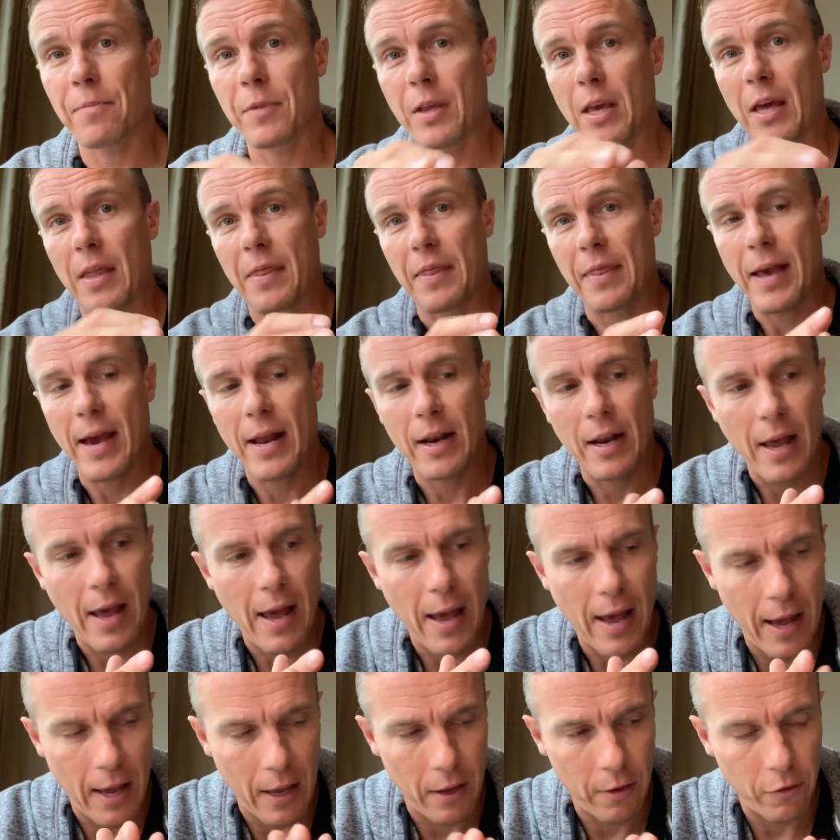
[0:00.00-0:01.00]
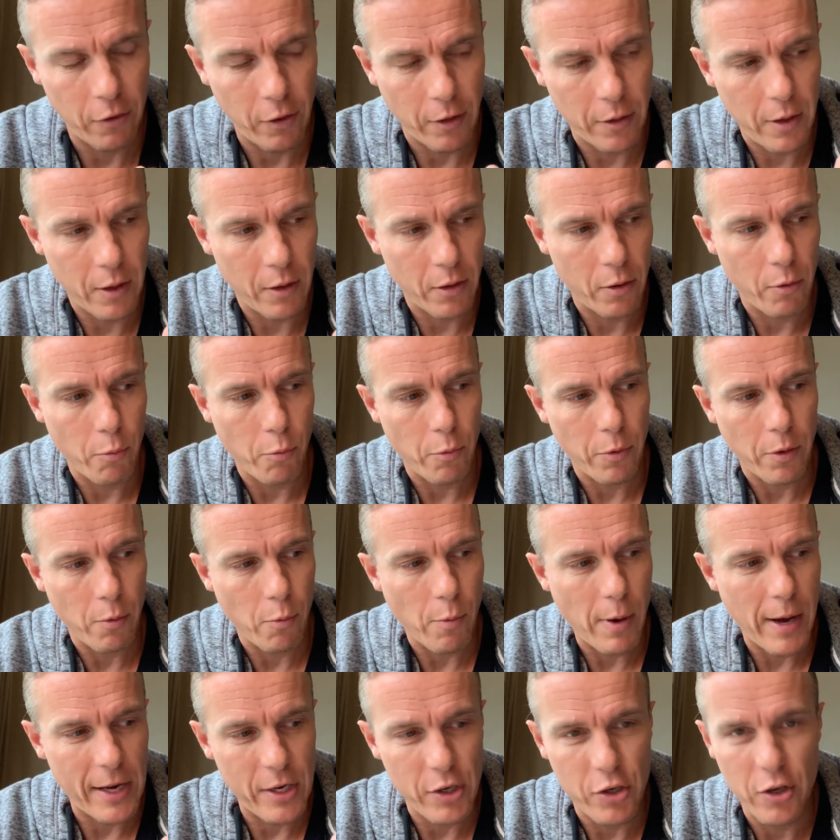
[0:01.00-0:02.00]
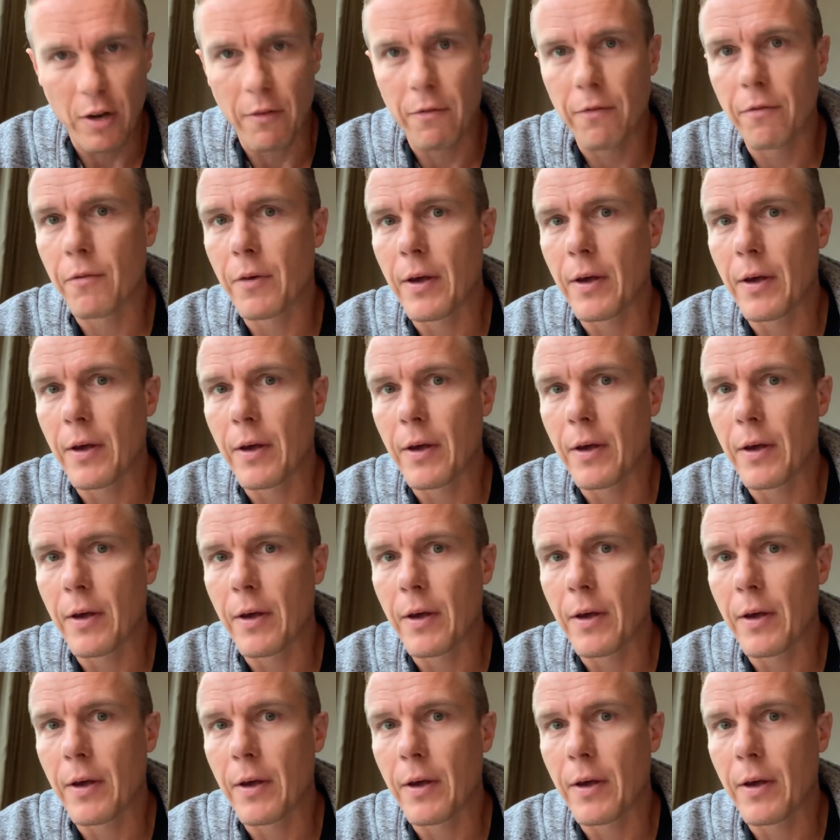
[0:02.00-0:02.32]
and that has, I think the way Jeff